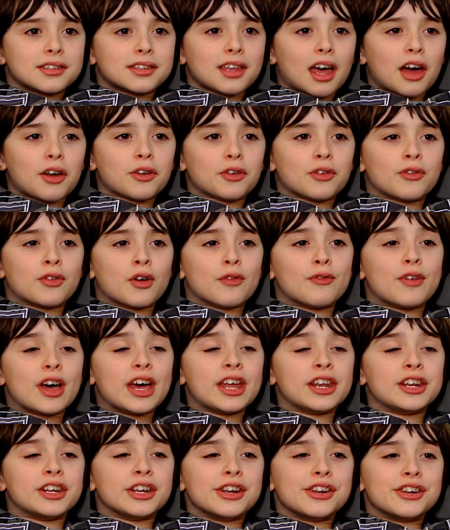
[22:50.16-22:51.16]
It's the sound
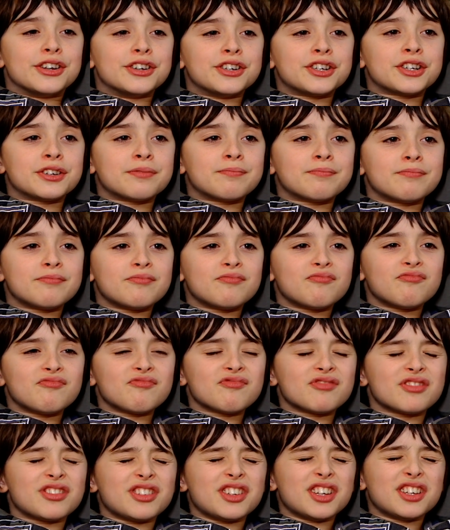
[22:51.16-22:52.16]
of revenge.
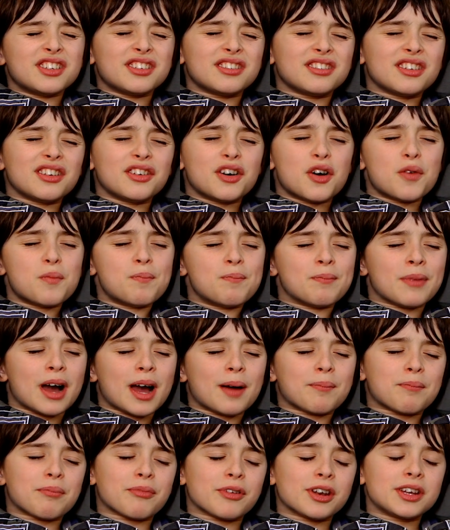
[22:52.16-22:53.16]
Just an
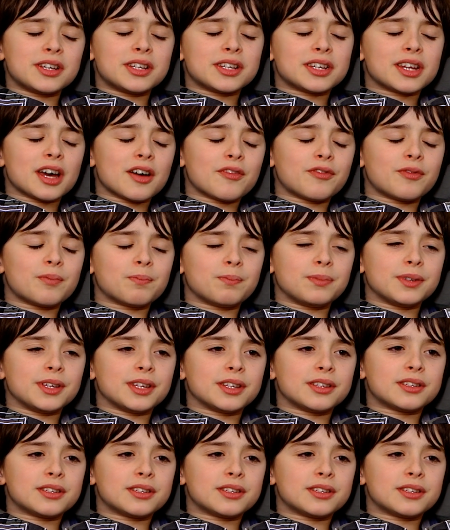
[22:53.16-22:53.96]
old map printed out